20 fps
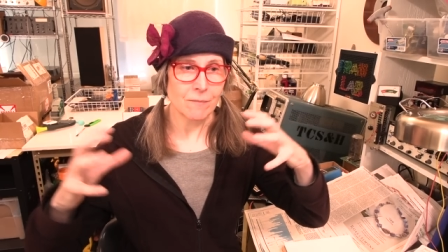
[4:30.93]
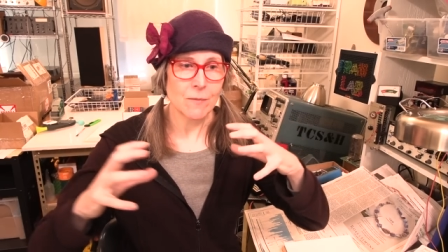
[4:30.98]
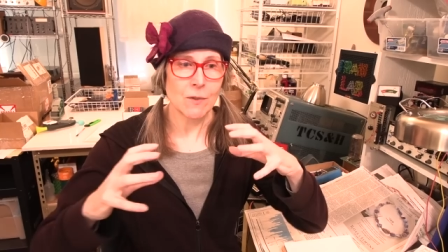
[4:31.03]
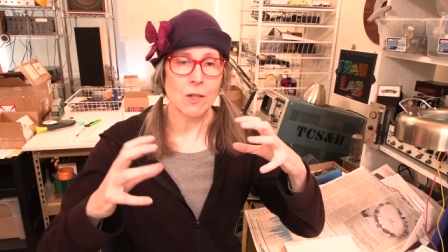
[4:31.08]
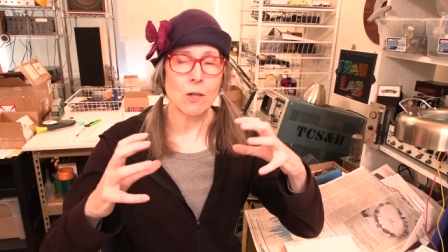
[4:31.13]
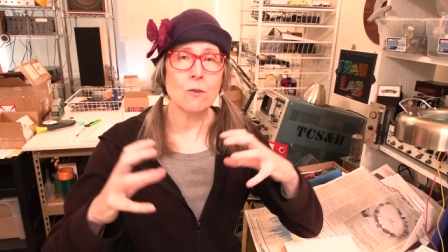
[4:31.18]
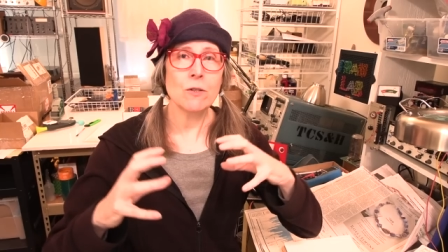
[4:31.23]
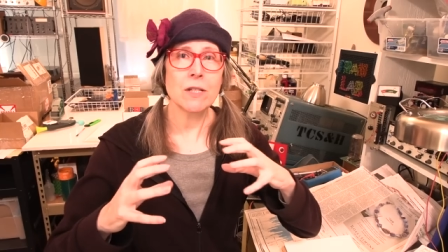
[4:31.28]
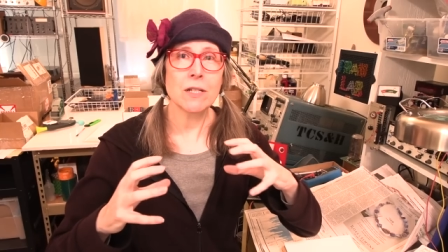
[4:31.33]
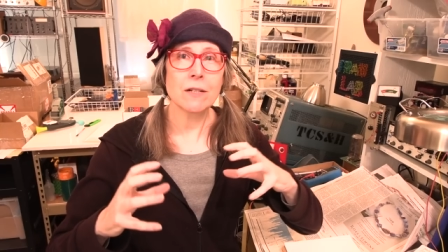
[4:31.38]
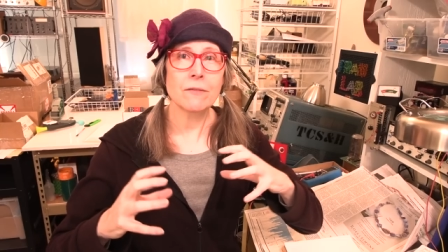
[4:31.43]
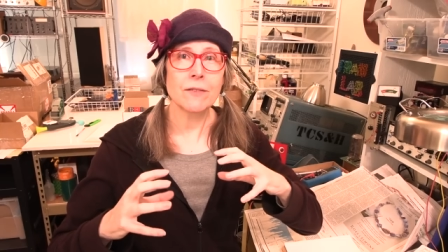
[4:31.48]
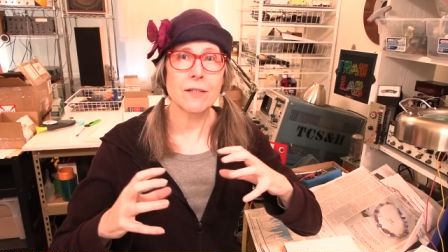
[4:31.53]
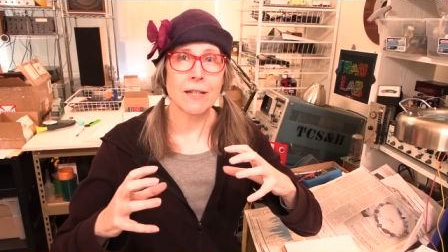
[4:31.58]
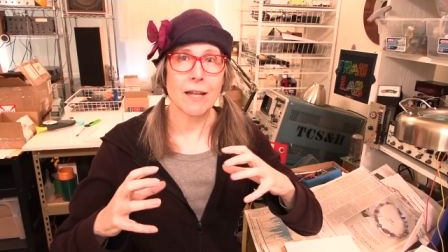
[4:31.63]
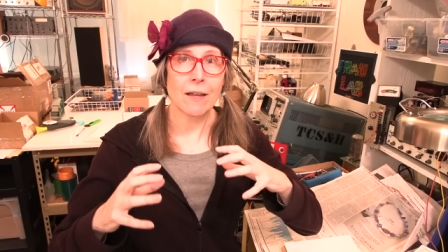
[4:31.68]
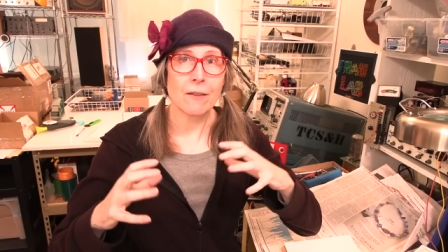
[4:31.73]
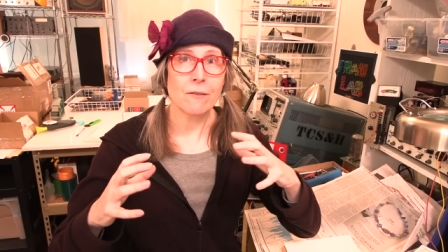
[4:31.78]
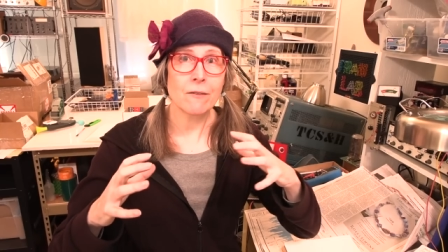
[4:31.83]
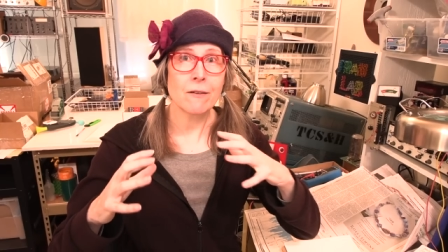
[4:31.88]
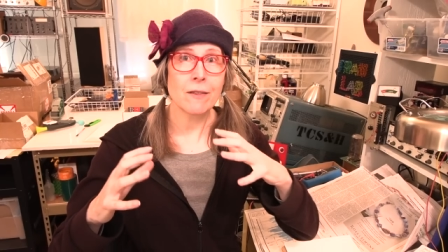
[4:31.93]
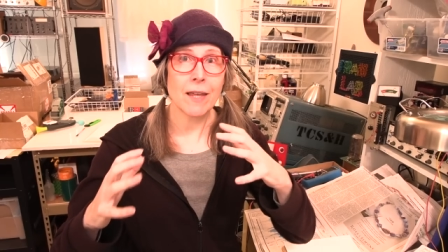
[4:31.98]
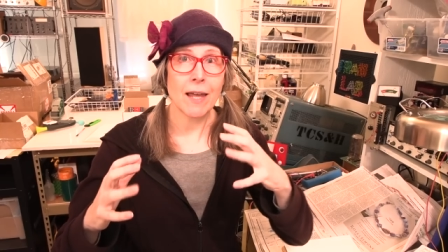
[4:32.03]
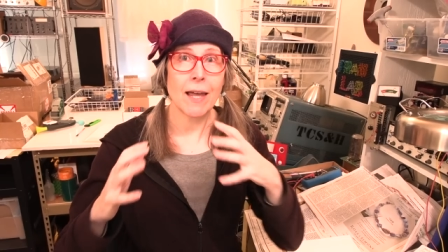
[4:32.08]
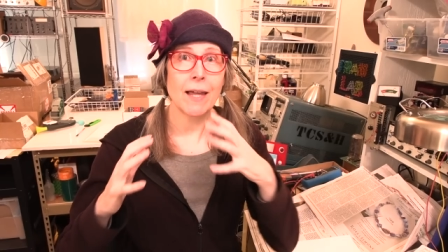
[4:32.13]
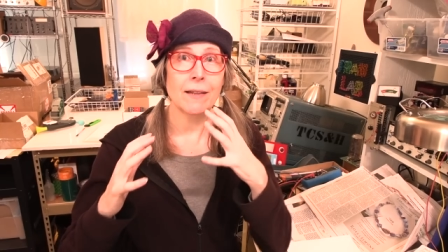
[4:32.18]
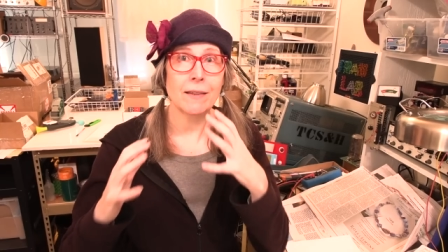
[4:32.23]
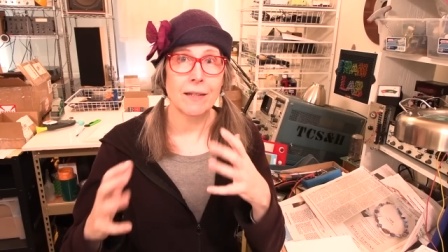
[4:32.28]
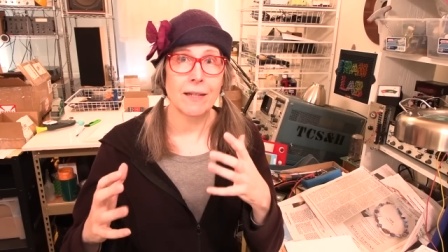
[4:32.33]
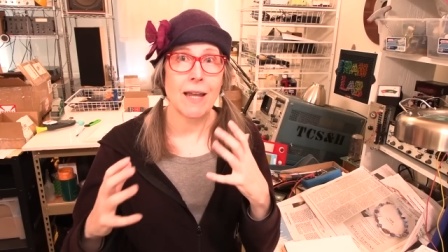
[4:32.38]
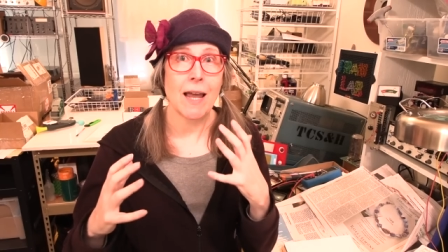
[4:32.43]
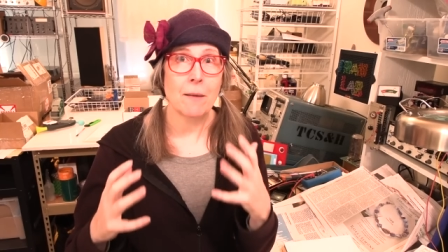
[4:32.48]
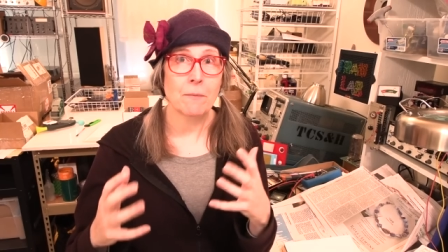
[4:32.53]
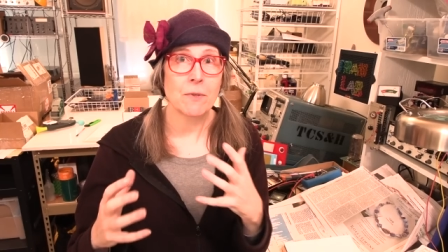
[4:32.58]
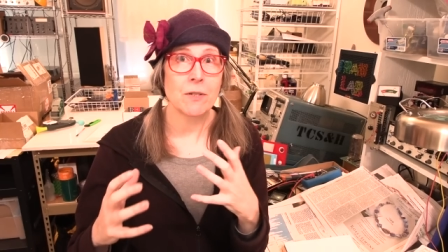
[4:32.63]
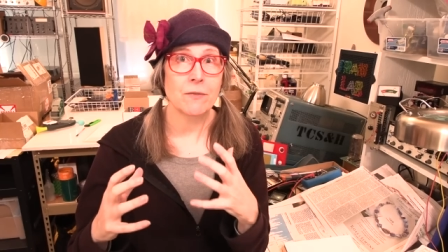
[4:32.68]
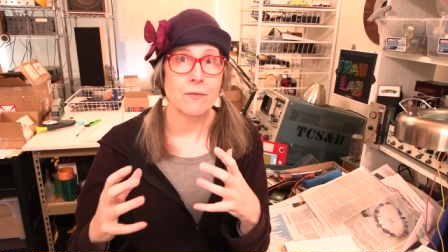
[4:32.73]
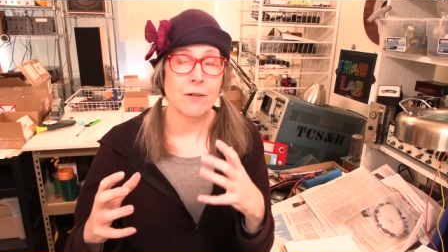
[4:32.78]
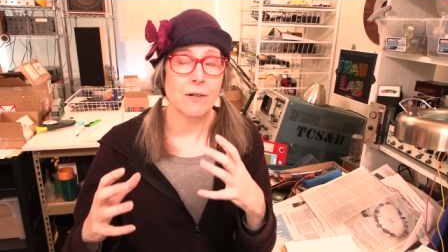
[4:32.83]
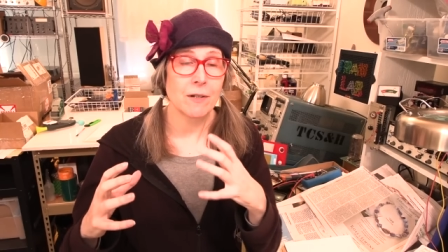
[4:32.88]
close enough together that the
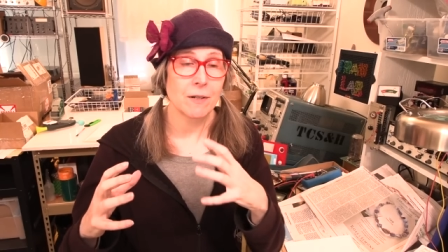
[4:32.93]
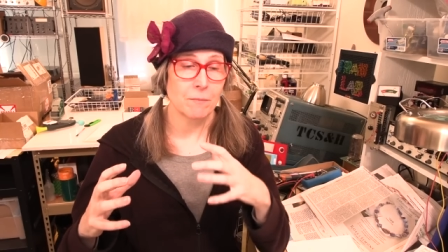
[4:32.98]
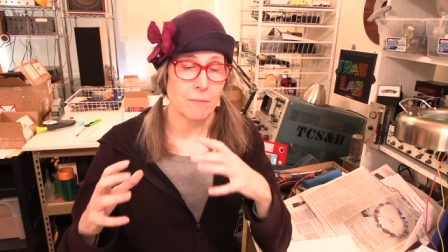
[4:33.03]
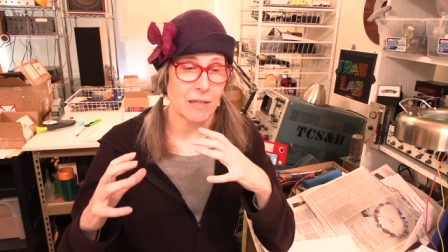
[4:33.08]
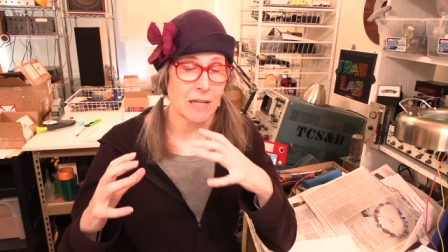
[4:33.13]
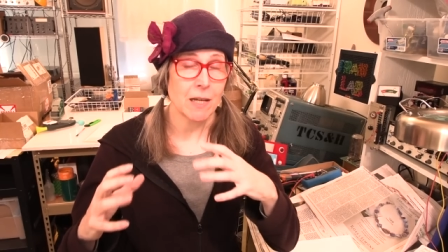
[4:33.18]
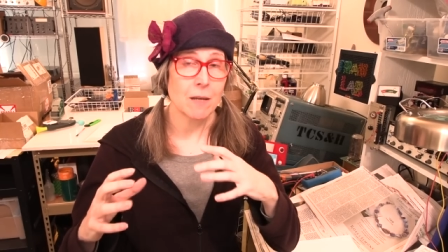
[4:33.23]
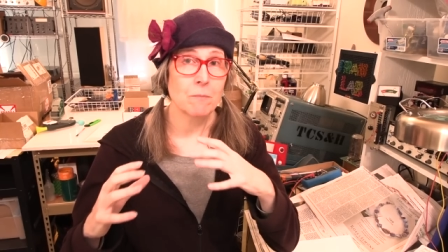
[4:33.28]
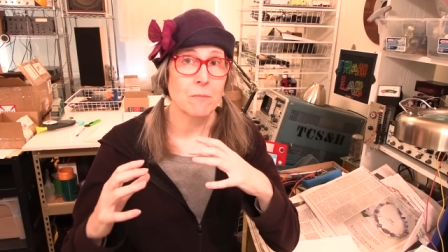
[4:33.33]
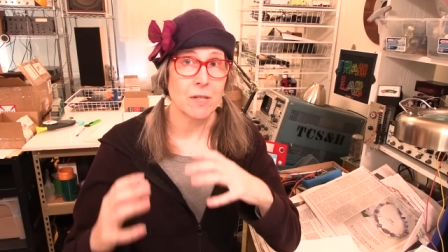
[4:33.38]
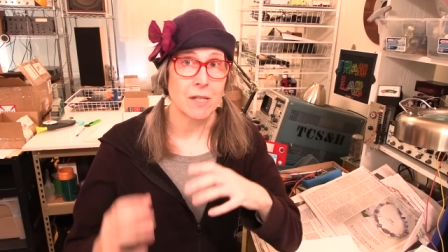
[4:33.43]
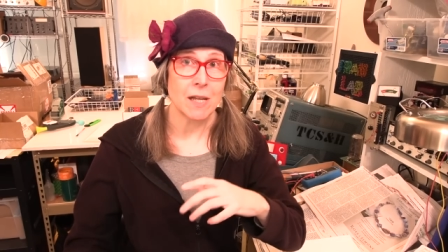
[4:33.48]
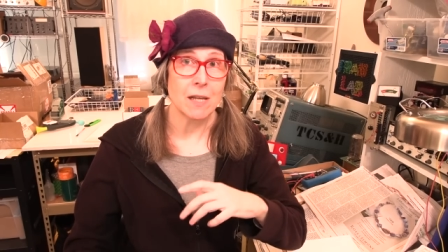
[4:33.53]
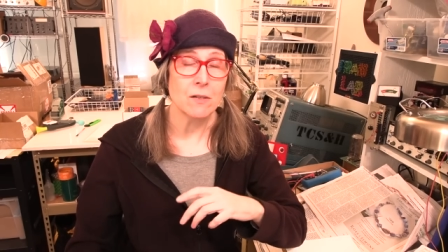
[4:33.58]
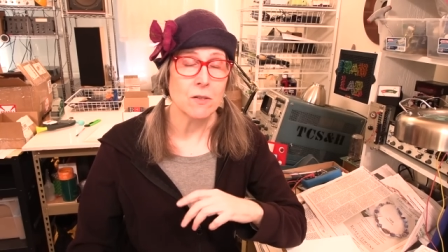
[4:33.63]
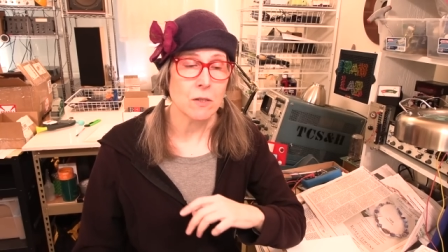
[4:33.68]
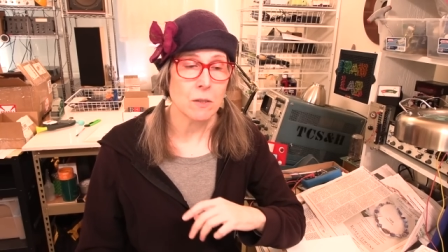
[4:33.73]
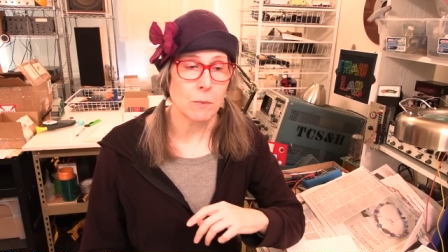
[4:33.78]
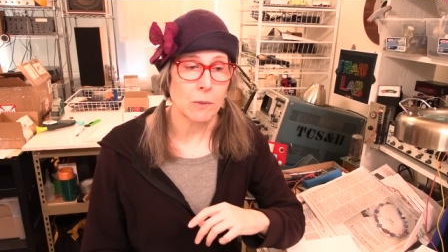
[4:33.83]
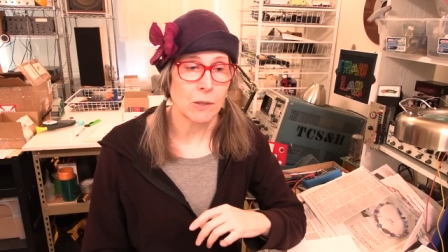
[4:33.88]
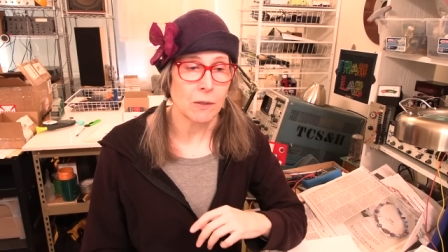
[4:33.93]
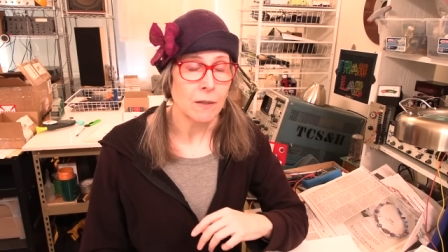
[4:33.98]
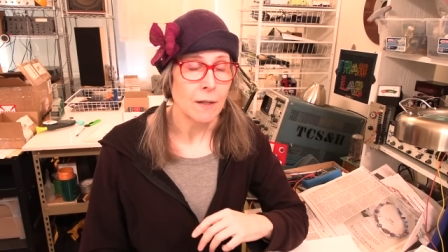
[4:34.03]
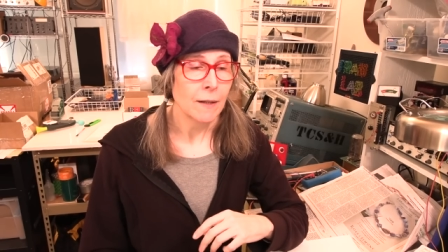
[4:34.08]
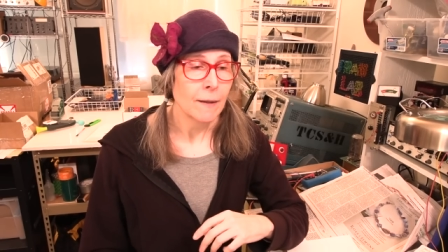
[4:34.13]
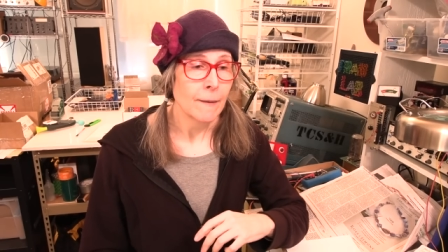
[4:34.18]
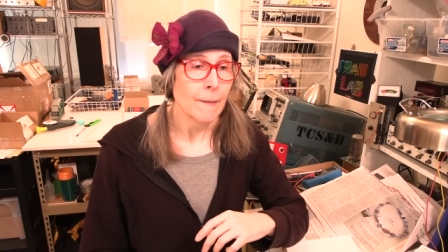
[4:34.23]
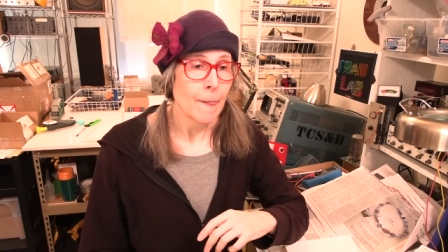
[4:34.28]
atmosphere becomes sensible.